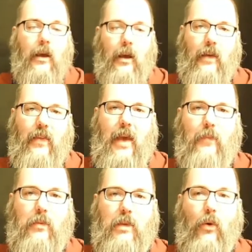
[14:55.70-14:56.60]
they
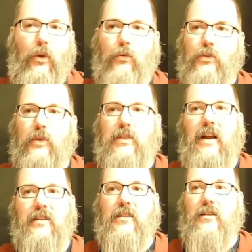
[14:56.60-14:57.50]
happen to be going through. So it's
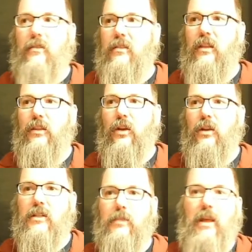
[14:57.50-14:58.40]
not necessarily that they're going
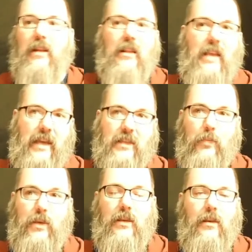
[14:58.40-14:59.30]
to spend the
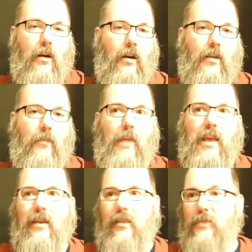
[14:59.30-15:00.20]
XP on
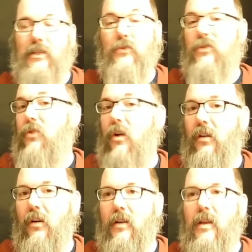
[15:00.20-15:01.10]
making themselves
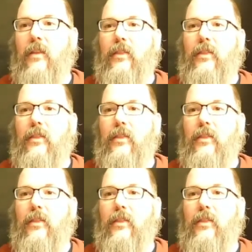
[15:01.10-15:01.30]
stronger. They're